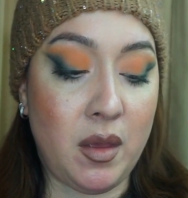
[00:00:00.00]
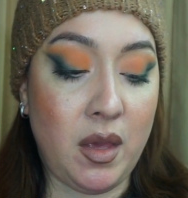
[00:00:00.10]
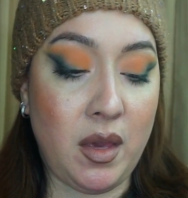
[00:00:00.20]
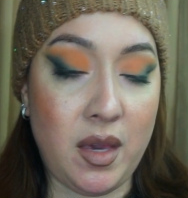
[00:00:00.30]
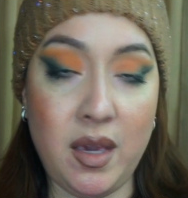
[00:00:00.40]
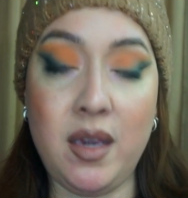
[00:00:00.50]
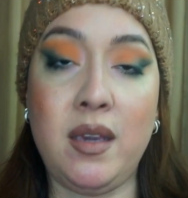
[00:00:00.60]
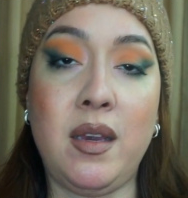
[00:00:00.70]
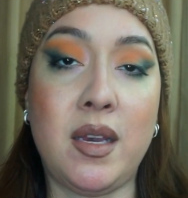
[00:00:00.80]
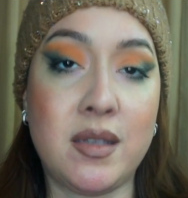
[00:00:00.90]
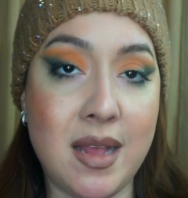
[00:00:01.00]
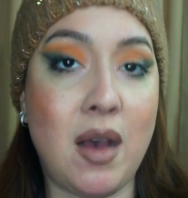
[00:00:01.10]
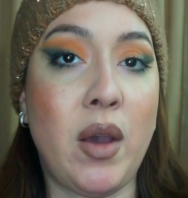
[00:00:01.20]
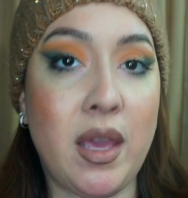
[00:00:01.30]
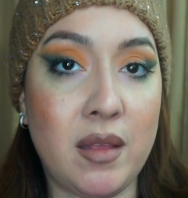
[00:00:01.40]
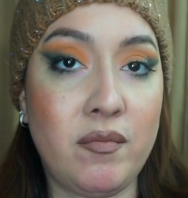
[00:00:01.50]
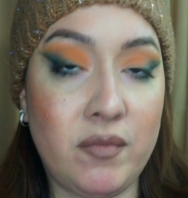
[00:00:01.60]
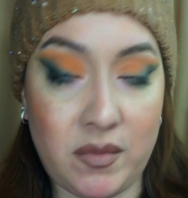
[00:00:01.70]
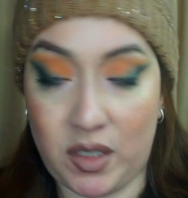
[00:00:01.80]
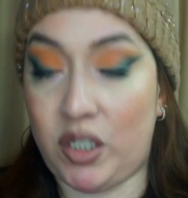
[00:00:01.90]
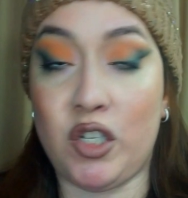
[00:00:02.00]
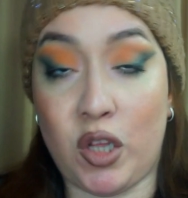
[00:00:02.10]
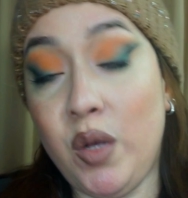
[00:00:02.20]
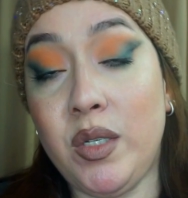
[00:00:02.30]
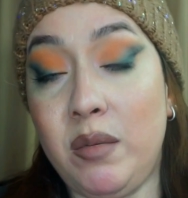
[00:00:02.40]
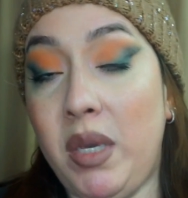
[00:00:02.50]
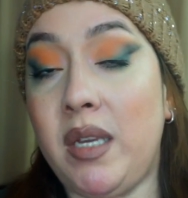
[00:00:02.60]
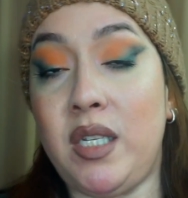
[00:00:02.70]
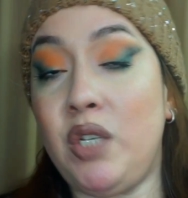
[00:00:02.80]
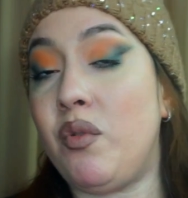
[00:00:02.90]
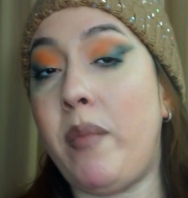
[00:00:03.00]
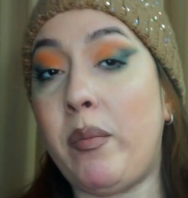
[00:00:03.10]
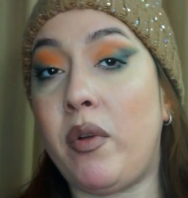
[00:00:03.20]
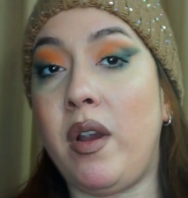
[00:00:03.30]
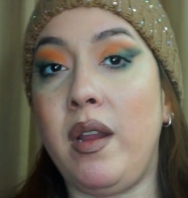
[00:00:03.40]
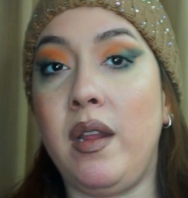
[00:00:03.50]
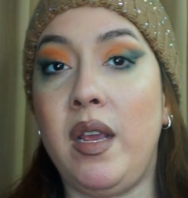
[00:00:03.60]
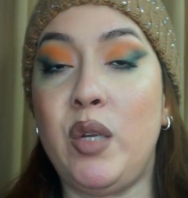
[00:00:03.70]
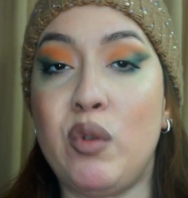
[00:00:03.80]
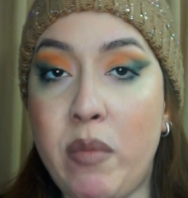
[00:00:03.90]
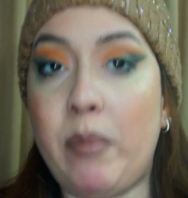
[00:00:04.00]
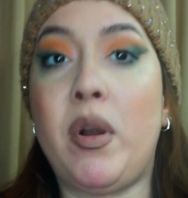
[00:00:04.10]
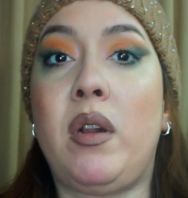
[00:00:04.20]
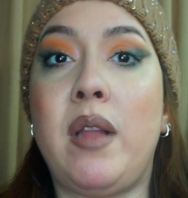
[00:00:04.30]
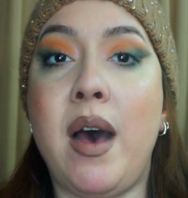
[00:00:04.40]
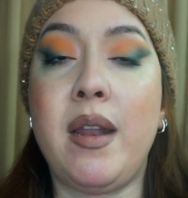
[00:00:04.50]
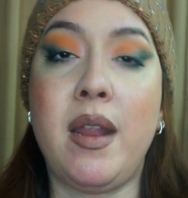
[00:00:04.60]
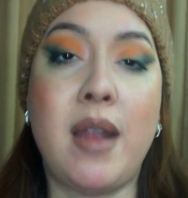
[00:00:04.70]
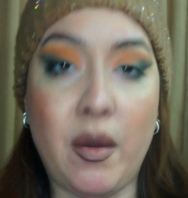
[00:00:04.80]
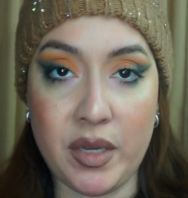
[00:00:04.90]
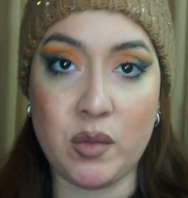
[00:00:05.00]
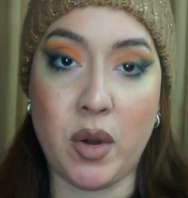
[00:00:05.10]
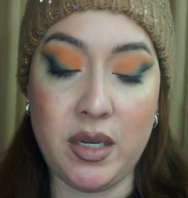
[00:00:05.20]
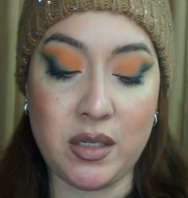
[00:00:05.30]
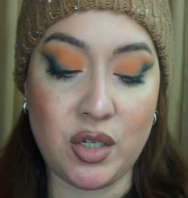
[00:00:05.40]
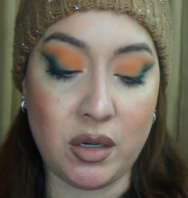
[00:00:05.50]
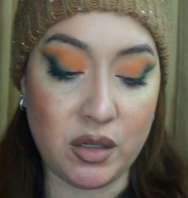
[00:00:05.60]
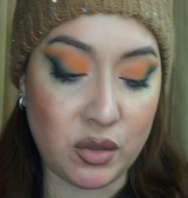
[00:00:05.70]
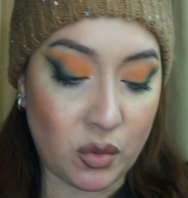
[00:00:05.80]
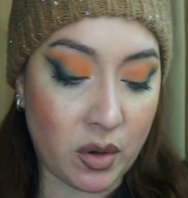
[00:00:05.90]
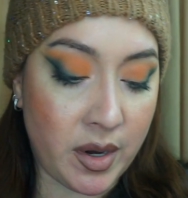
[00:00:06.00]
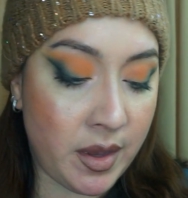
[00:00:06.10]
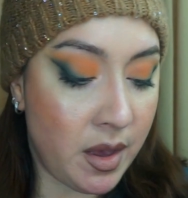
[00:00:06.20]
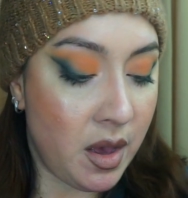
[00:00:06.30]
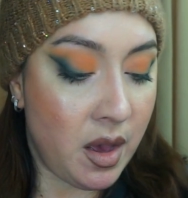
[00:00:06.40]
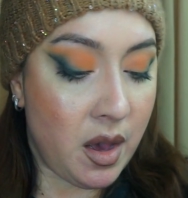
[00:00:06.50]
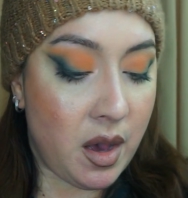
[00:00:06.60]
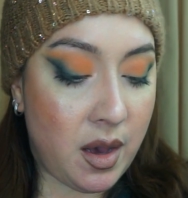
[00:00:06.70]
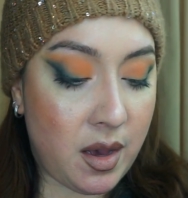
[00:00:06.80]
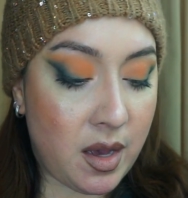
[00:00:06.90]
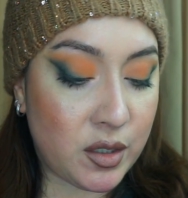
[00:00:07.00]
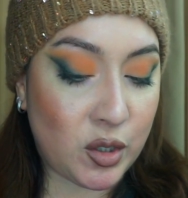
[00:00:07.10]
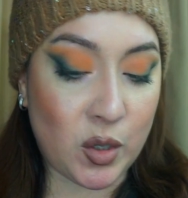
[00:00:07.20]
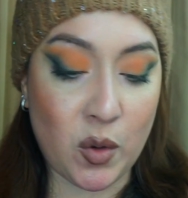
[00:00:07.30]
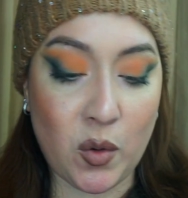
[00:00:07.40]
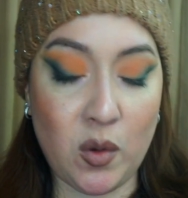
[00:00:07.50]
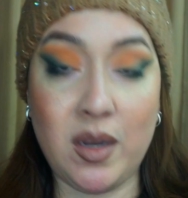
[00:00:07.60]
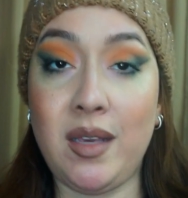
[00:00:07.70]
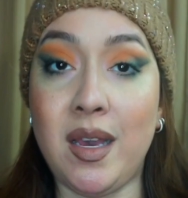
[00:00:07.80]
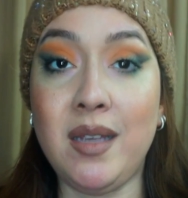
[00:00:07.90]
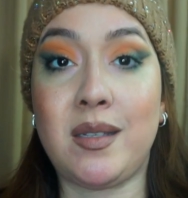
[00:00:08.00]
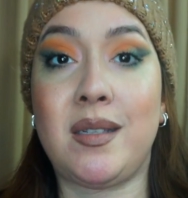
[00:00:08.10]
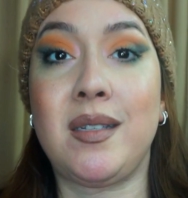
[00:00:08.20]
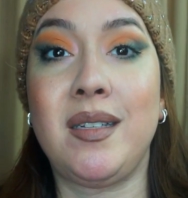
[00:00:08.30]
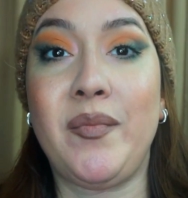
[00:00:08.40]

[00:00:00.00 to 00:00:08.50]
he is now like disclosing because he's remembering. He's remembered a lot, and now he's wanting to share his story. So yes,